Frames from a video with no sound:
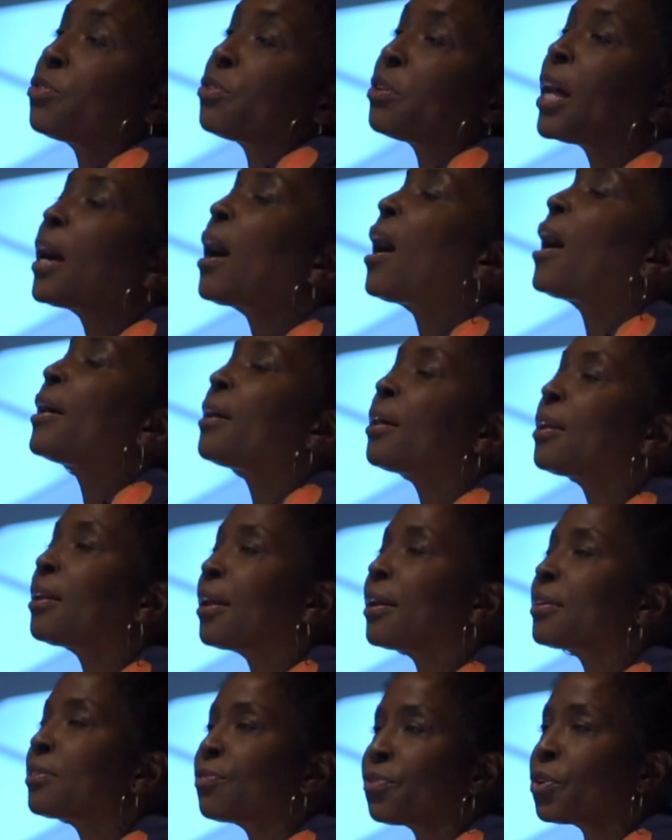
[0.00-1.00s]
So like I
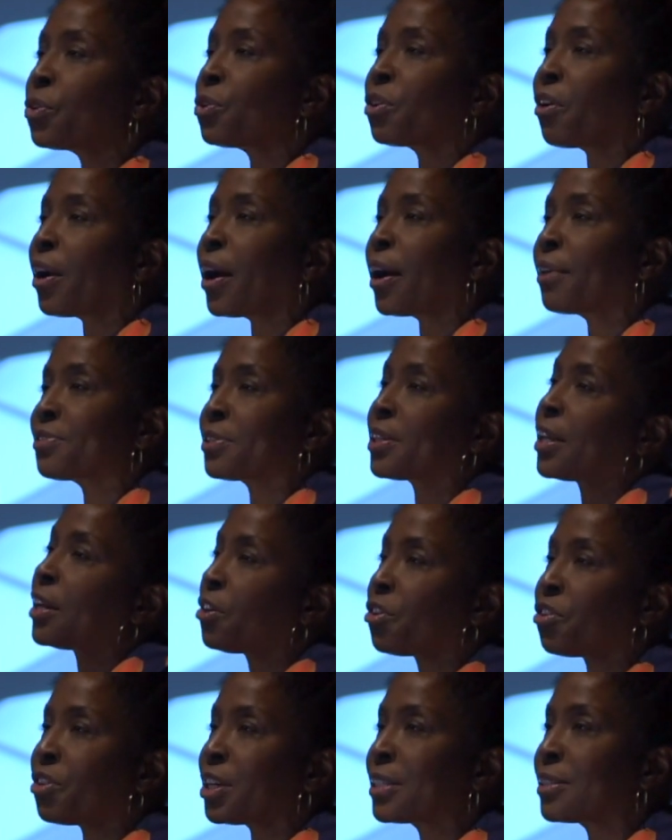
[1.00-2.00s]
collect photographs
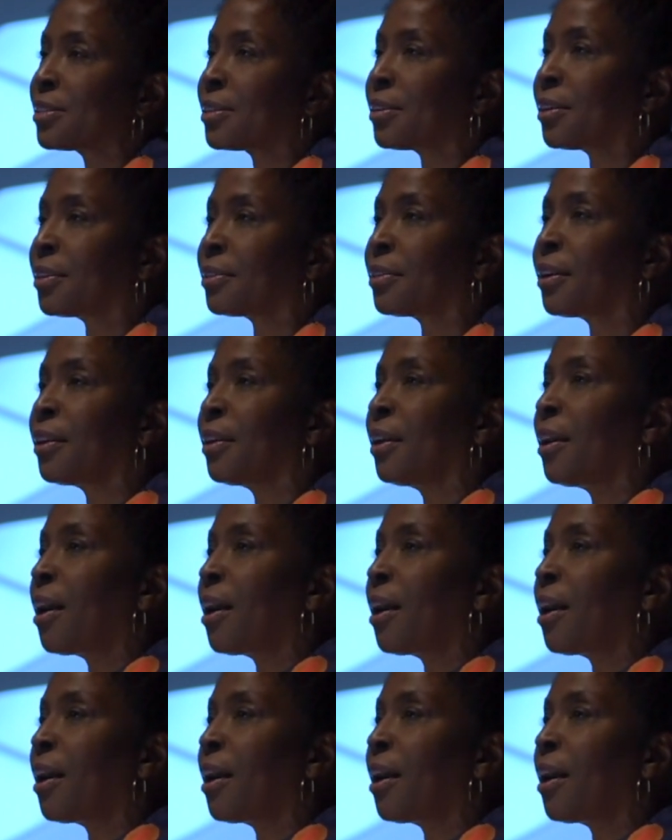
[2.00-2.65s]
like crazy, and